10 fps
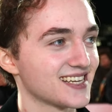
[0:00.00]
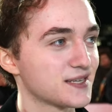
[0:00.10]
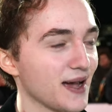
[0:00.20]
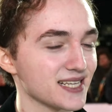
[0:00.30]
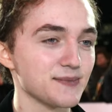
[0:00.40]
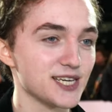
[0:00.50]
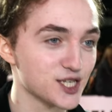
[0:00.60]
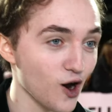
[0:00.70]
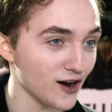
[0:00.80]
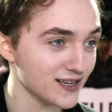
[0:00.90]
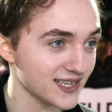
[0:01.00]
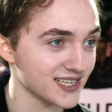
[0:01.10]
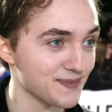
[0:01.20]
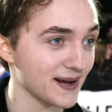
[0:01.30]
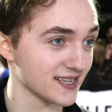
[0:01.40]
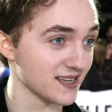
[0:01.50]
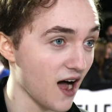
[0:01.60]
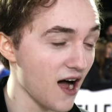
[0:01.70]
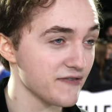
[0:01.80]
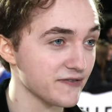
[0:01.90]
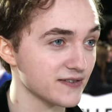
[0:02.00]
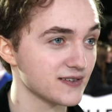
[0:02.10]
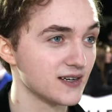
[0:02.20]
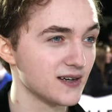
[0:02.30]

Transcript: Expect to be shocked. Expect to laugh.